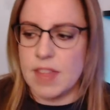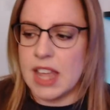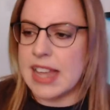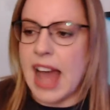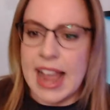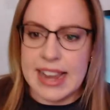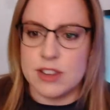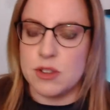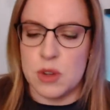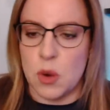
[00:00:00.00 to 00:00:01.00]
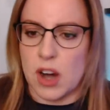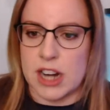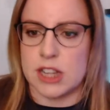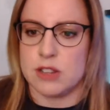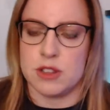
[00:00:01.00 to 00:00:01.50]
guy in New
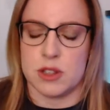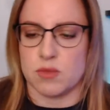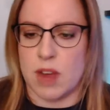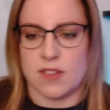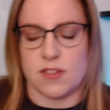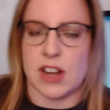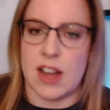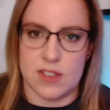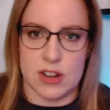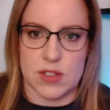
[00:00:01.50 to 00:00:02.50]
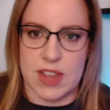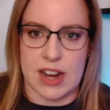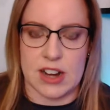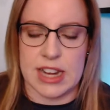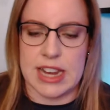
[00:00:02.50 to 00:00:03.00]
York who's run for governor
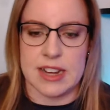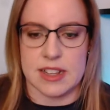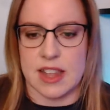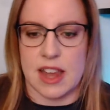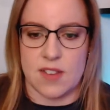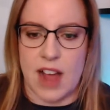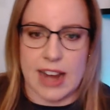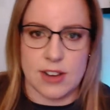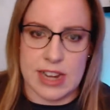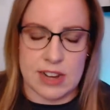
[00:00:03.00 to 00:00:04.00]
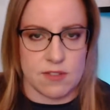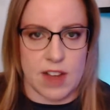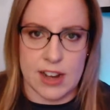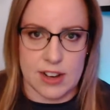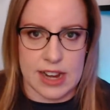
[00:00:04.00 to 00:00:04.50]
there, and he does a lot of hiring and
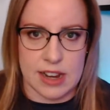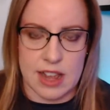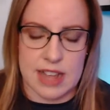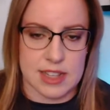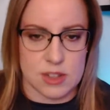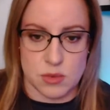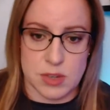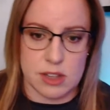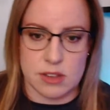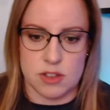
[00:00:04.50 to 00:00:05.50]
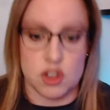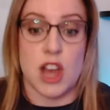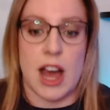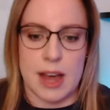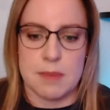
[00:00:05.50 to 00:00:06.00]
firing as his real
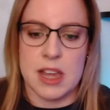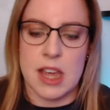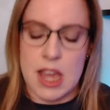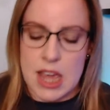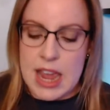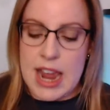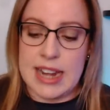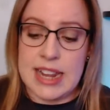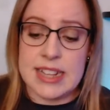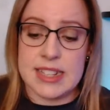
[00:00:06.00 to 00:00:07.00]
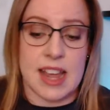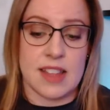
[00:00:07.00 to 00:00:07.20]
job. And he said